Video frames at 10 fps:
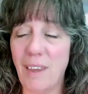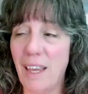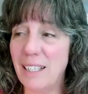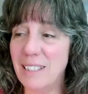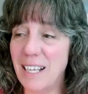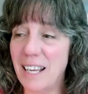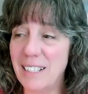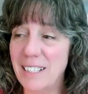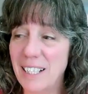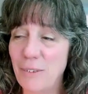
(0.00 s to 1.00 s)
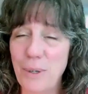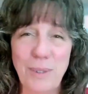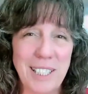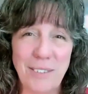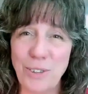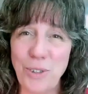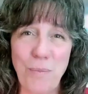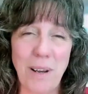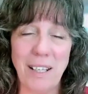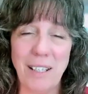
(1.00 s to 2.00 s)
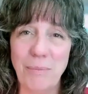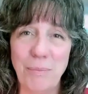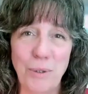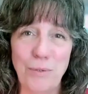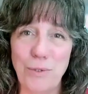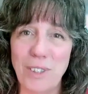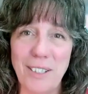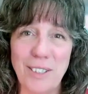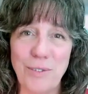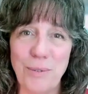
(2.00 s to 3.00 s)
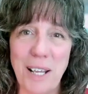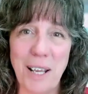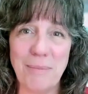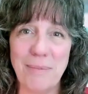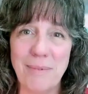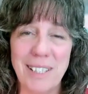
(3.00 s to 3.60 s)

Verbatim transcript: And uh, we received so many beautiful letters from them